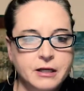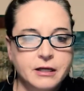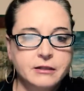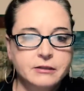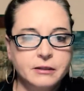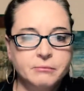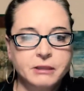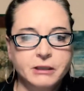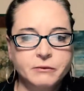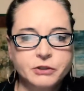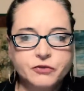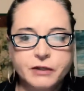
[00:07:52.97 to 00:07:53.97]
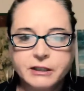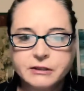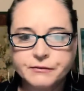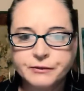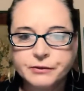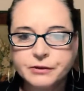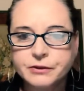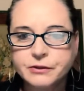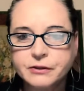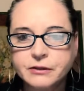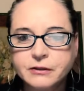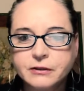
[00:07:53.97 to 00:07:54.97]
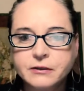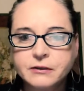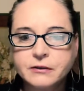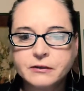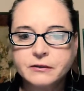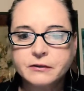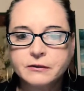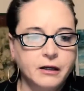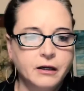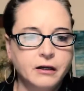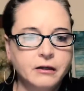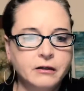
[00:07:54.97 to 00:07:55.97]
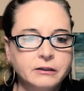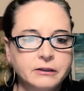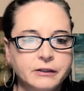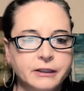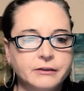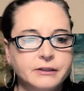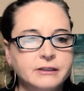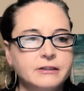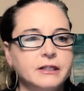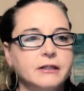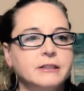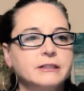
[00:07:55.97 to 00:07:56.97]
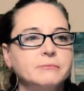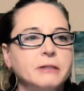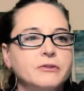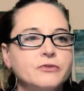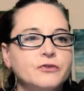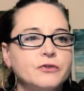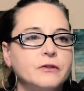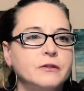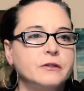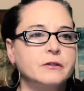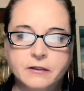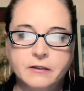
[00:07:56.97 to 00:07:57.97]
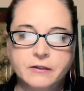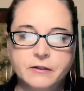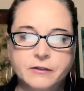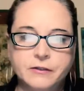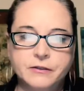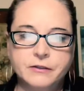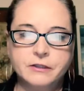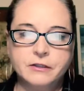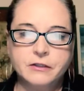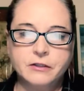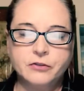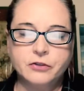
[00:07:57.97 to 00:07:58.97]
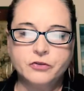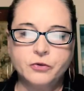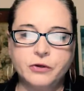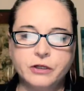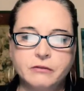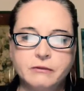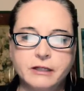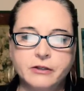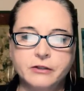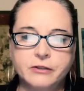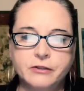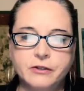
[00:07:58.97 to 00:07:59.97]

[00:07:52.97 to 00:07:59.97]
Something was transferred. Oh, so that doesn't tell us much. Here's another notarial record